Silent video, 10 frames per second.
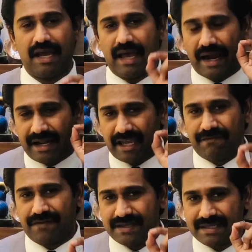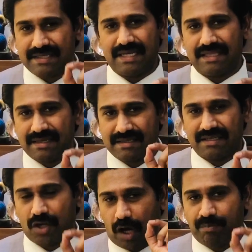And if I see this as
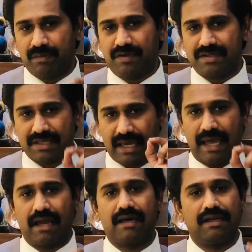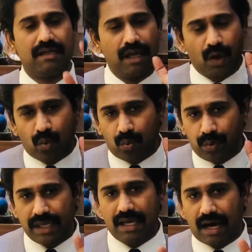an optimistic angle,
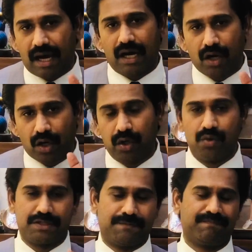we are closer.